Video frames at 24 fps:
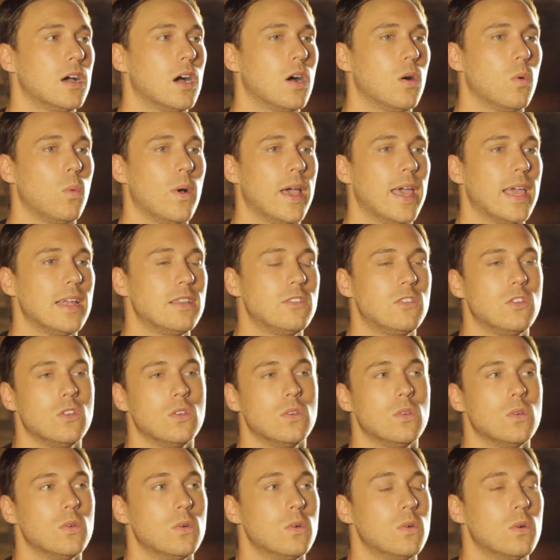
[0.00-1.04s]
a way
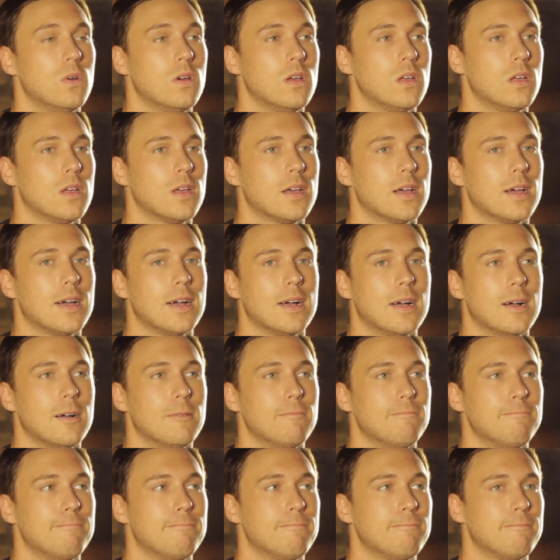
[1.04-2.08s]
to
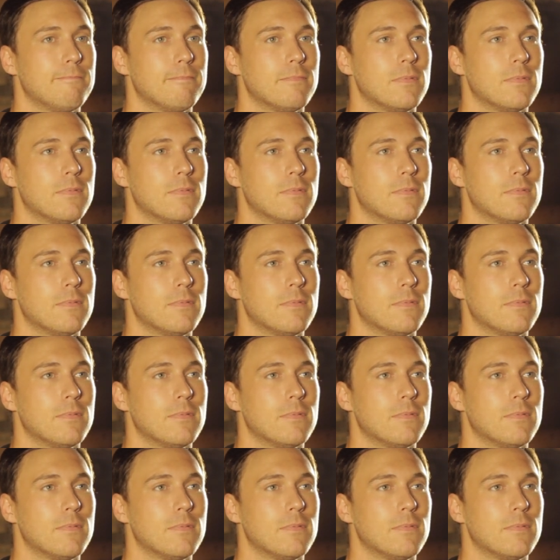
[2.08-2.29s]
um,